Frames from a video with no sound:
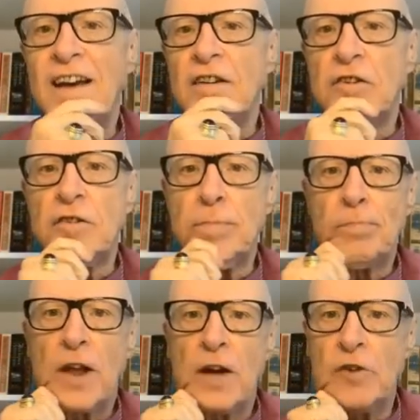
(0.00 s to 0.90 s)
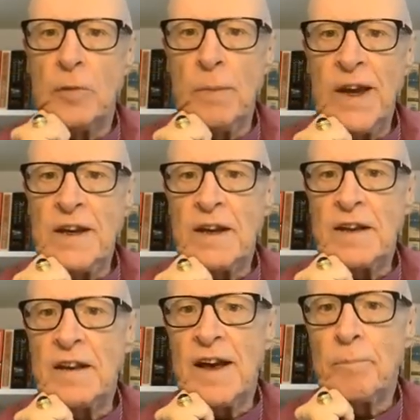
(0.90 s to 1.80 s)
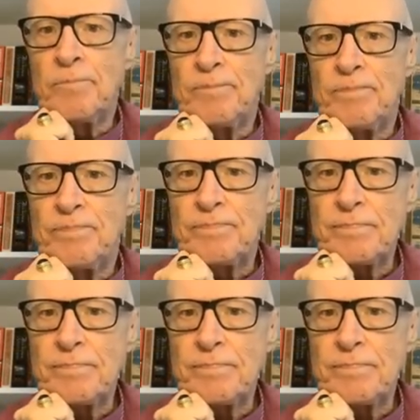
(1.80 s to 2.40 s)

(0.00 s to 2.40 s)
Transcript: layers of the meaning there.